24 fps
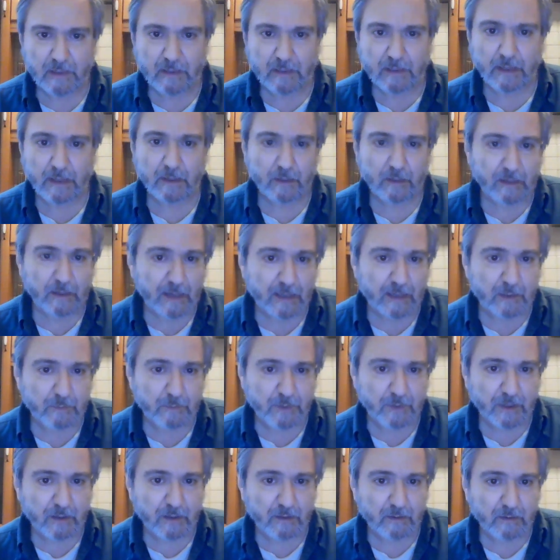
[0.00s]
Now, the next
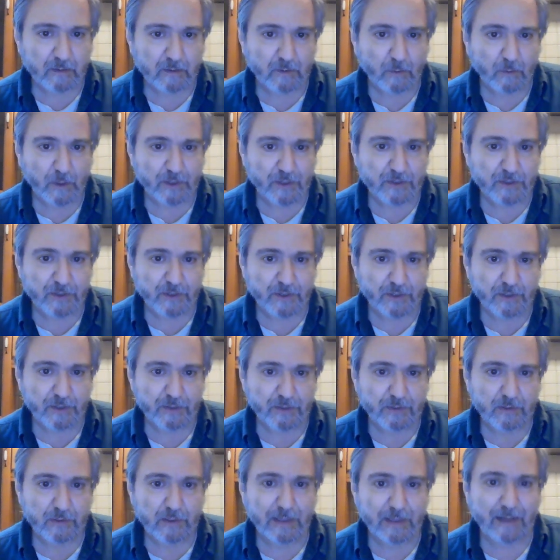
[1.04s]
big question
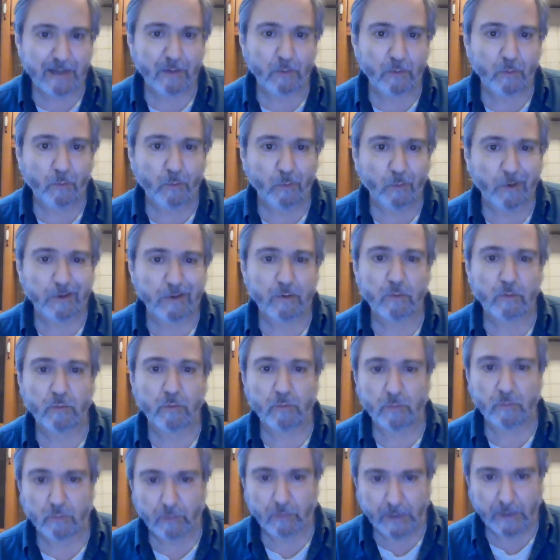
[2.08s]
is at what
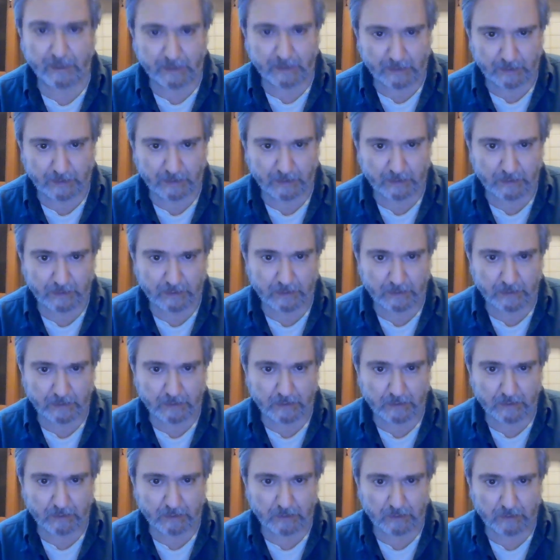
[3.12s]
rate
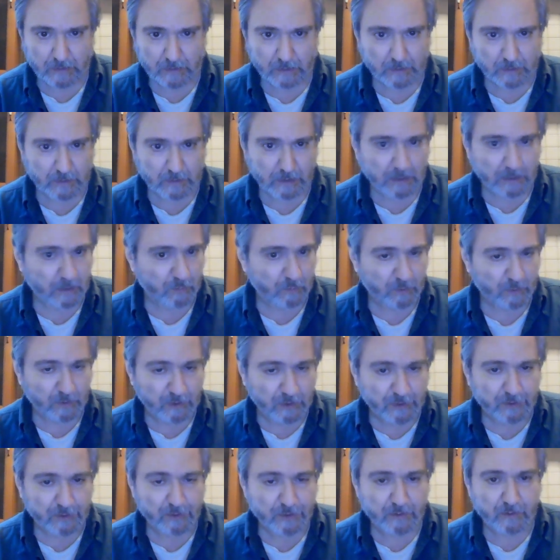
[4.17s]
does it get
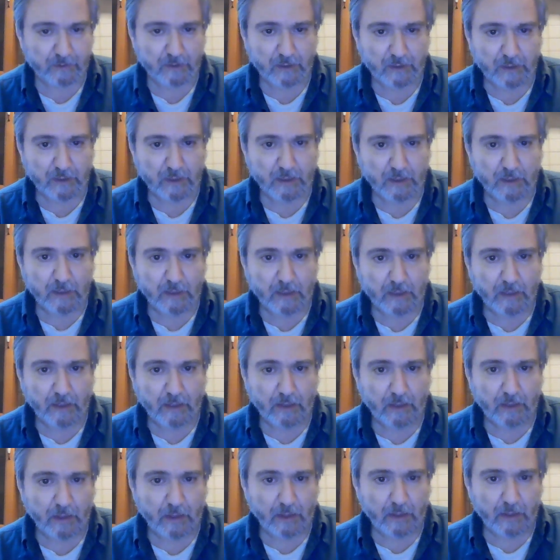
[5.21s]
released?
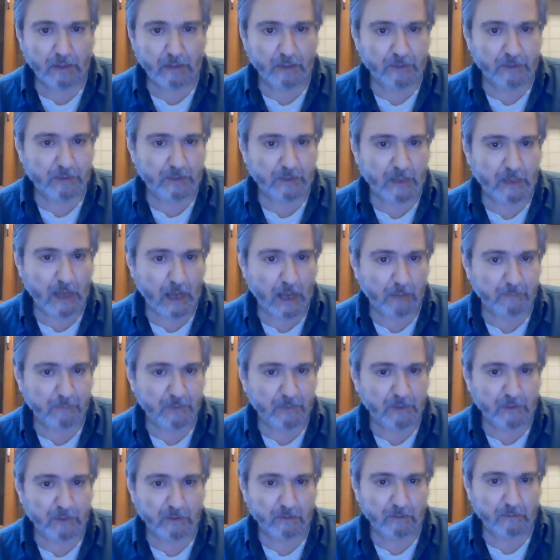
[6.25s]
Does it
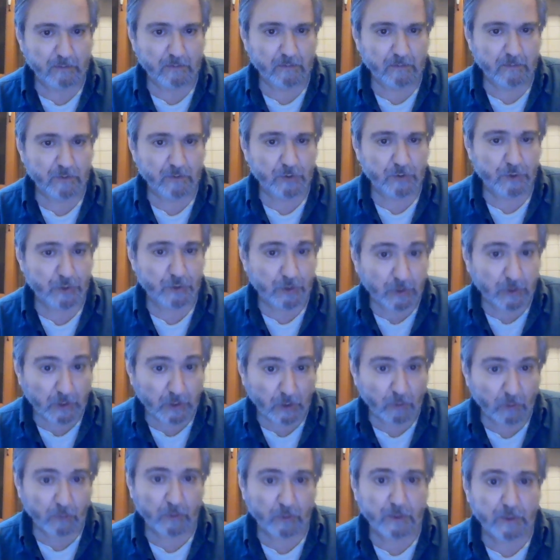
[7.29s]
happen
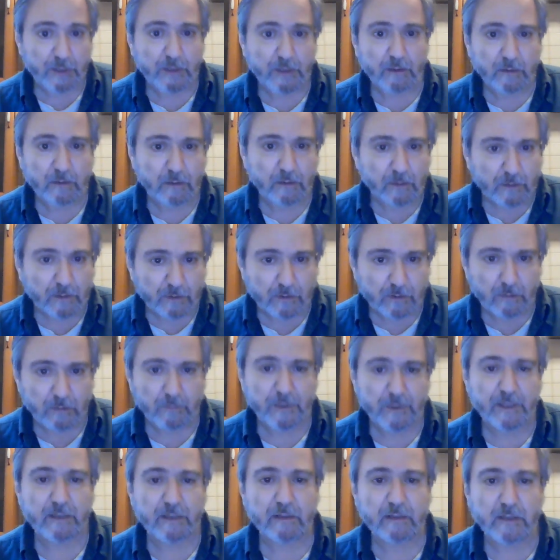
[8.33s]
slowly,
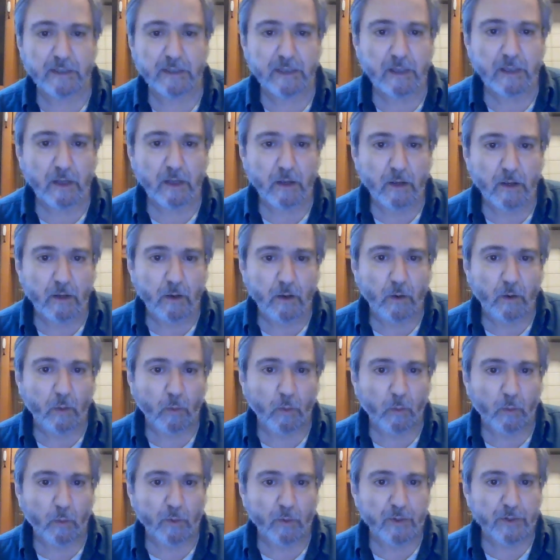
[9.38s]
intermittently,
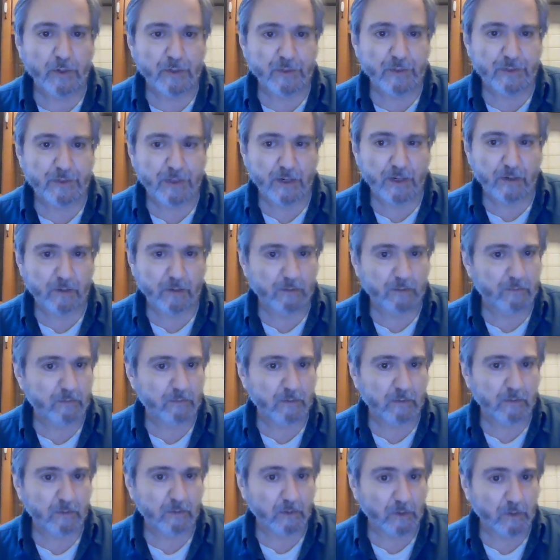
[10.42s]
or is there
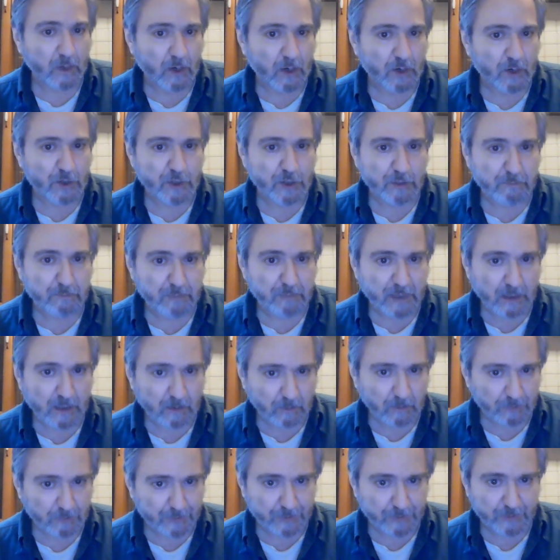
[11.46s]
large
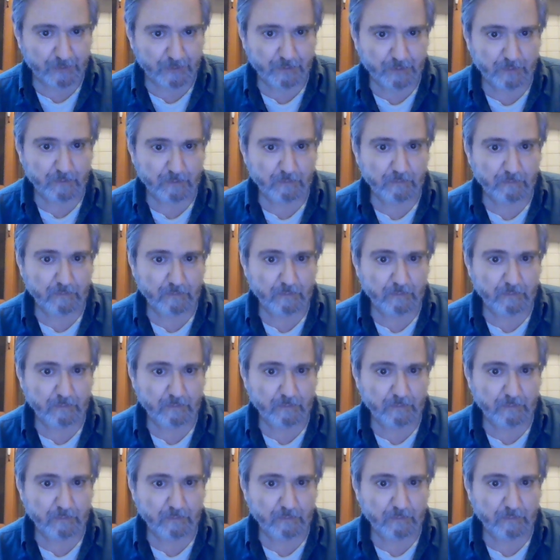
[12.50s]
pulses?